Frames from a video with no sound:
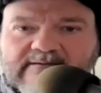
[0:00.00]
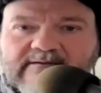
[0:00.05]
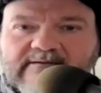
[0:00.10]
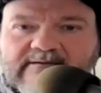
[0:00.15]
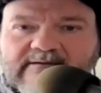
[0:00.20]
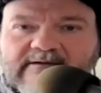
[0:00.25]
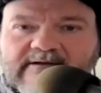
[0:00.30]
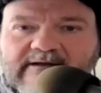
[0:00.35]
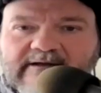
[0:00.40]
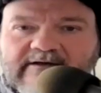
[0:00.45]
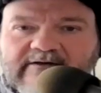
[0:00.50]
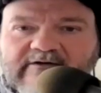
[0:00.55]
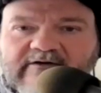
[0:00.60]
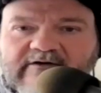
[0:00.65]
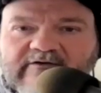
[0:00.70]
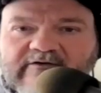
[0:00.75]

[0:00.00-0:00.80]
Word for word: In, in, in